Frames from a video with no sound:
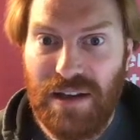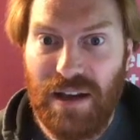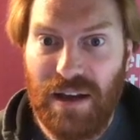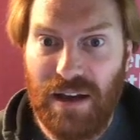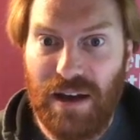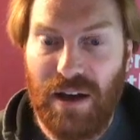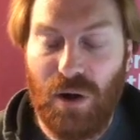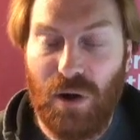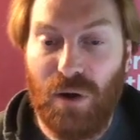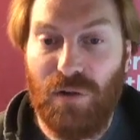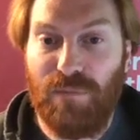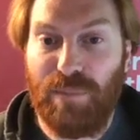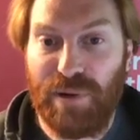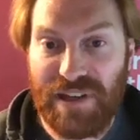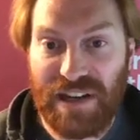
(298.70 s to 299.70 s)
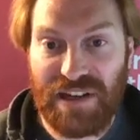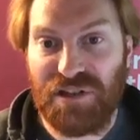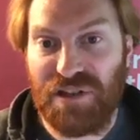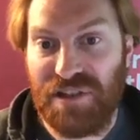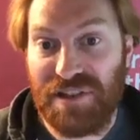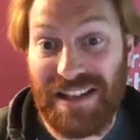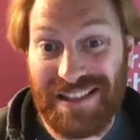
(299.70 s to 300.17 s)
of
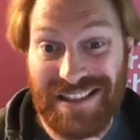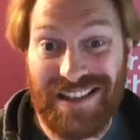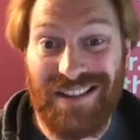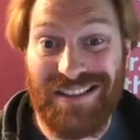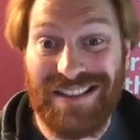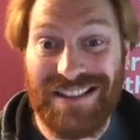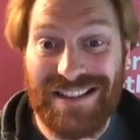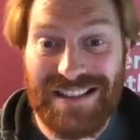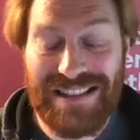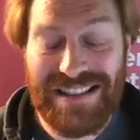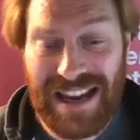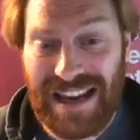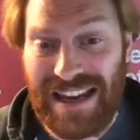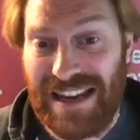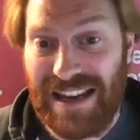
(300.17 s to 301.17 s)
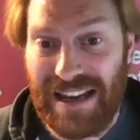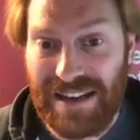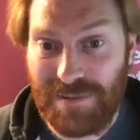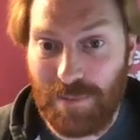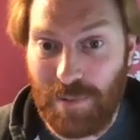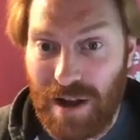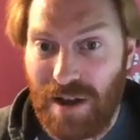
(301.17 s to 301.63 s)
predictions that started today
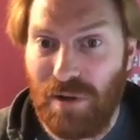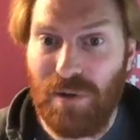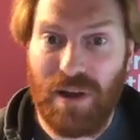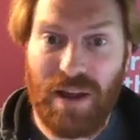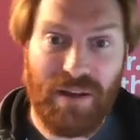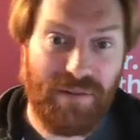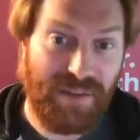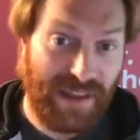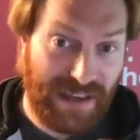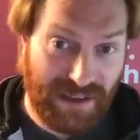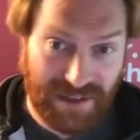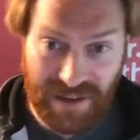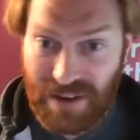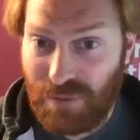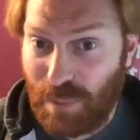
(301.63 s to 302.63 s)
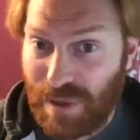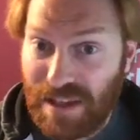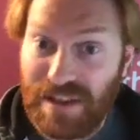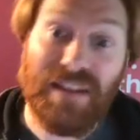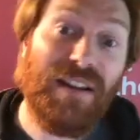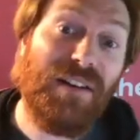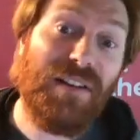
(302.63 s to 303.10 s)
as well. Thank you to everybody in
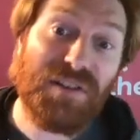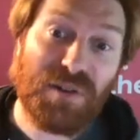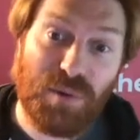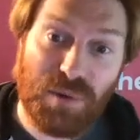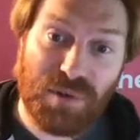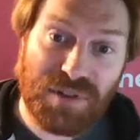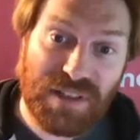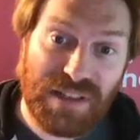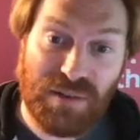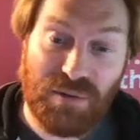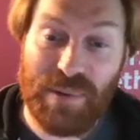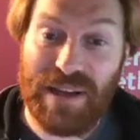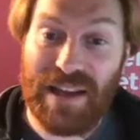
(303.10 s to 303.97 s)
the last quarter. You'll be